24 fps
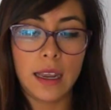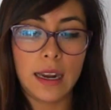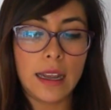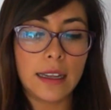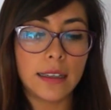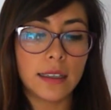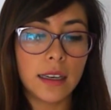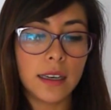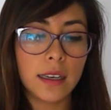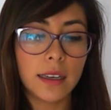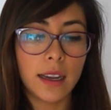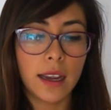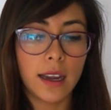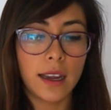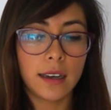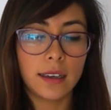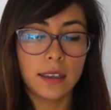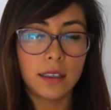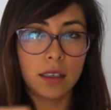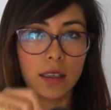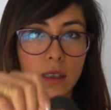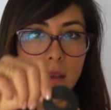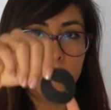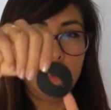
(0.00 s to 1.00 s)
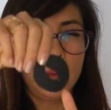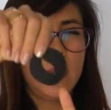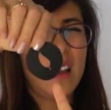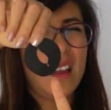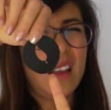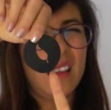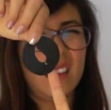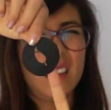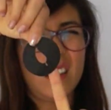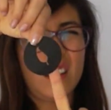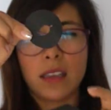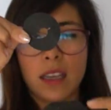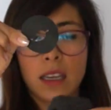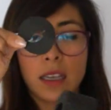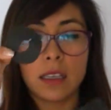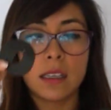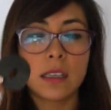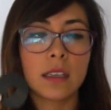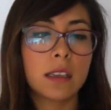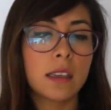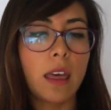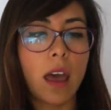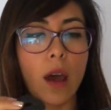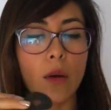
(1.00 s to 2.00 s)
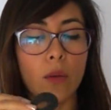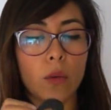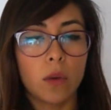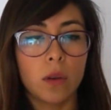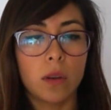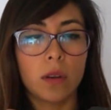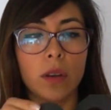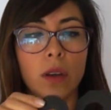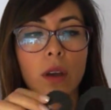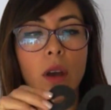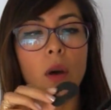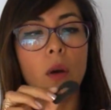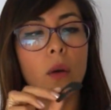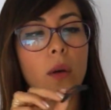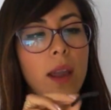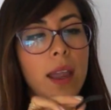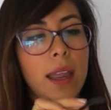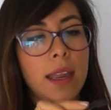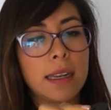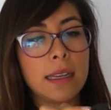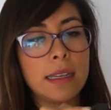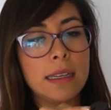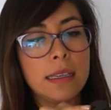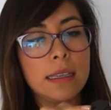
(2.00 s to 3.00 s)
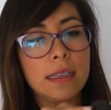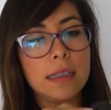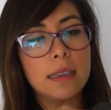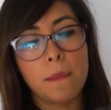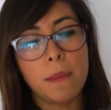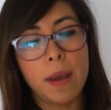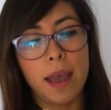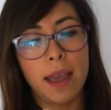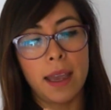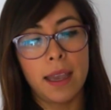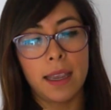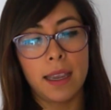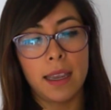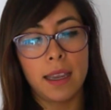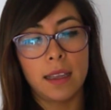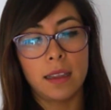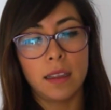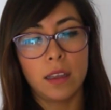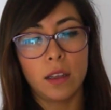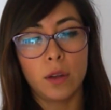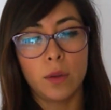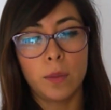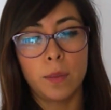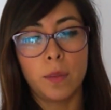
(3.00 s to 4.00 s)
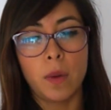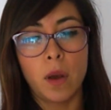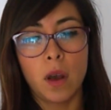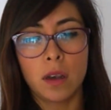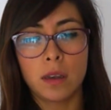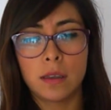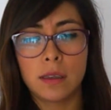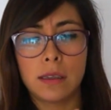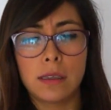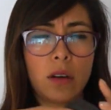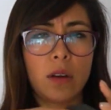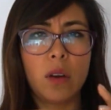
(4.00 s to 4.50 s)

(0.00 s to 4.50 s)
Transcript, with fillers: and I did cut some discs that will go in my little box.